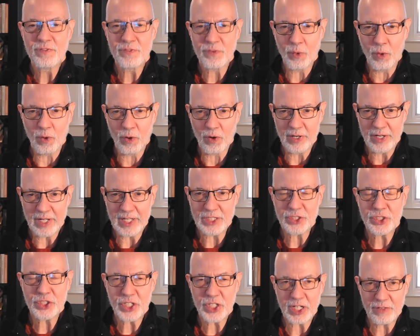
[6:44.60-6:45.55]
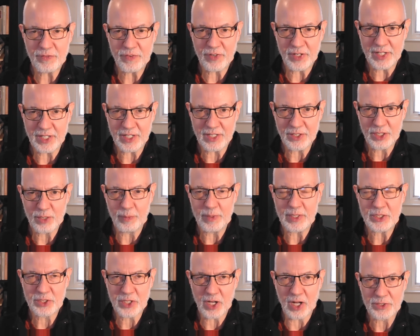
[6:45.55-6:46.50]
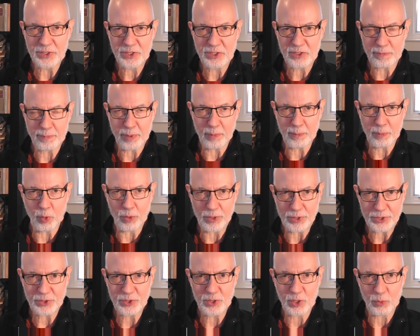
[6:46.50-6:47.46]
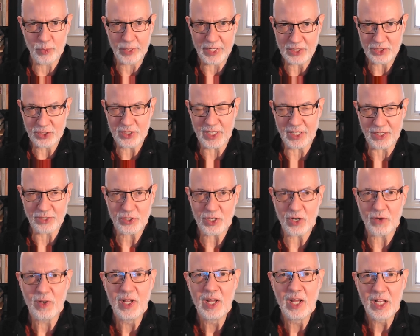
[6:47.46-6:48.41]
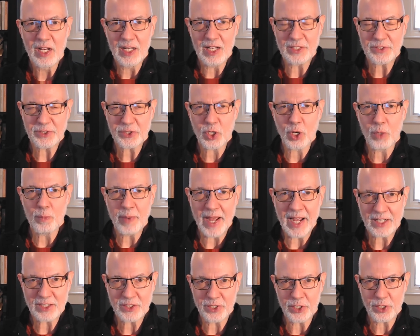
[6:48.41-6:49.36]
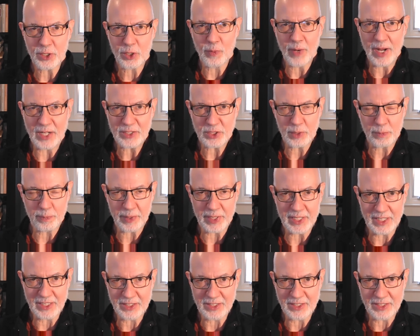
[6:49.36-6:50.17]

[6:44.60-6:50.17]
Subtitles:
for achieving the results of proportional reasoning. So let's go back to your recipe